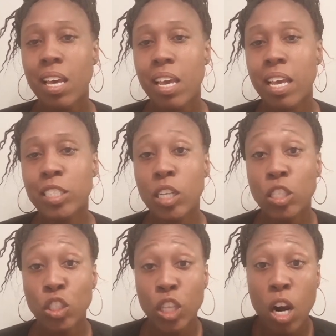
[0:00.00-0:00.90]
it's a
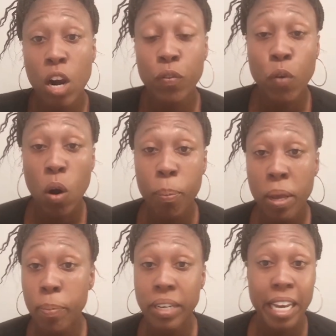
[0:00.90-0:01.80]
concern for
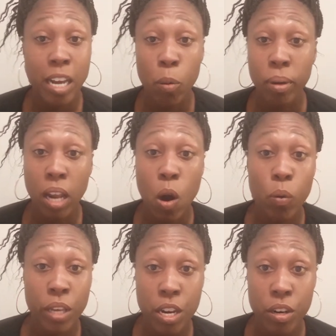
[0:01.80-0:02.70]
people that don't belong
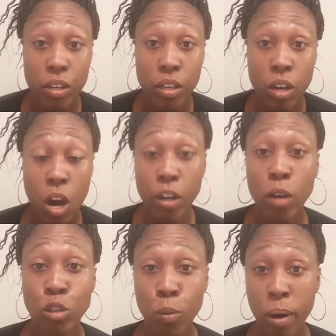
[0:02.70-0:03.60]
here or
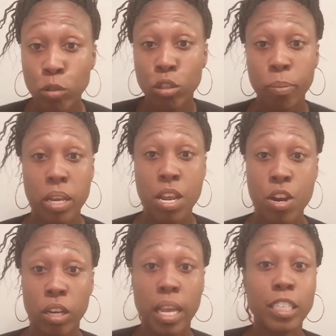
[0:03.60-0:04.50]
don't supposed to be
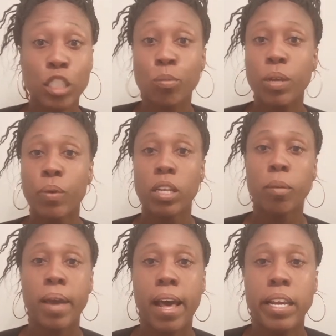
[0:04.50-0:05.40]
here. Let's just be real
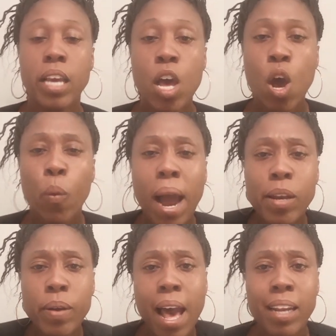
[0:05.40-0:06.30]
about it. Why
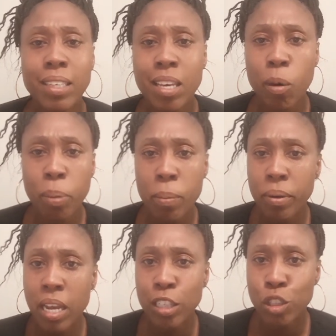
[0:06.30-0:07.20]
you gotta kill people
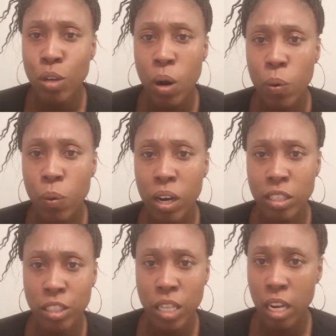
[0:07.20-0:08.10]
that you don't
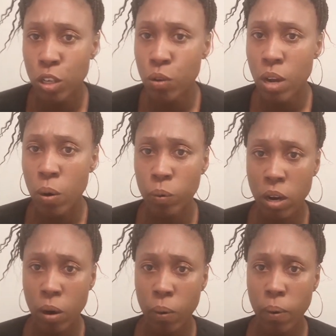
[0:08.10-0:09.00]
understand and you don't
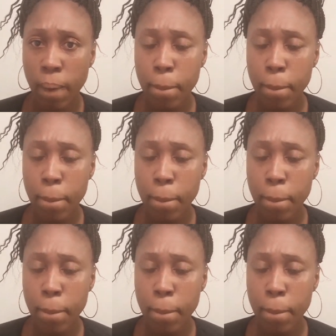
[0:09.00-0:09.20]
know?